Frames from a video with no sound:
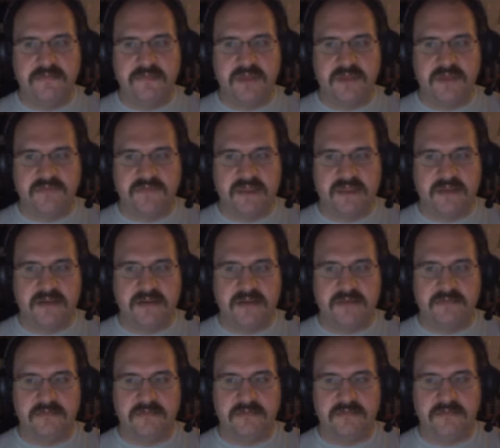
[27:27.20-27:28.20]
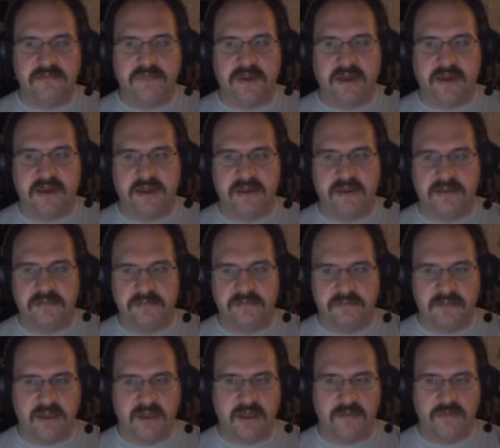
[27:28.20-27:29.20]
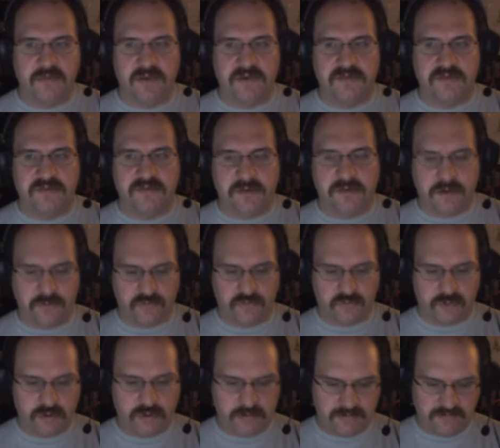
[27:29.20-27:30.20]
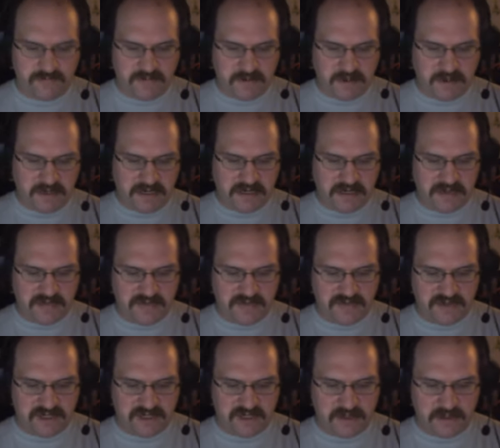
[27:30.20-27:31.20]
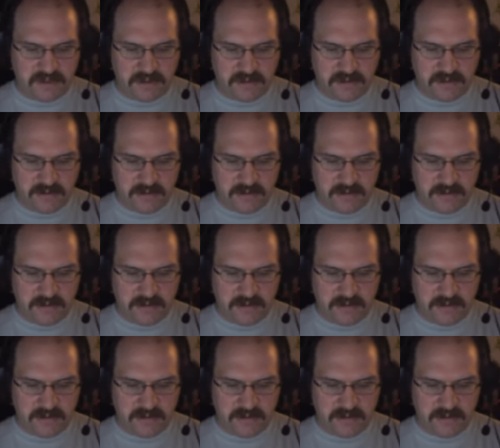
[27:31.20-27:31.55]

invaded by and was therefore very insecure.